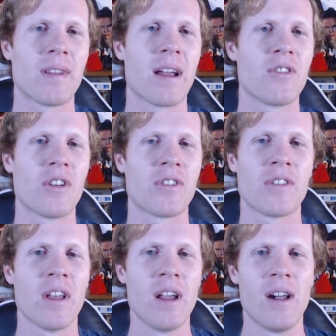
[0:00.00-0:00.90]
that I
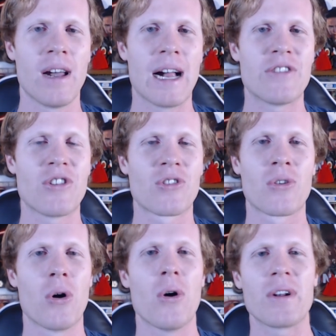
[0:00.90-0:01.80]
just
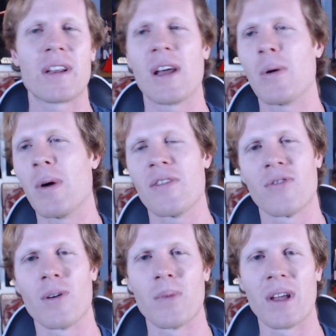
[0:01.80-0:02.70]
couldn't get away from.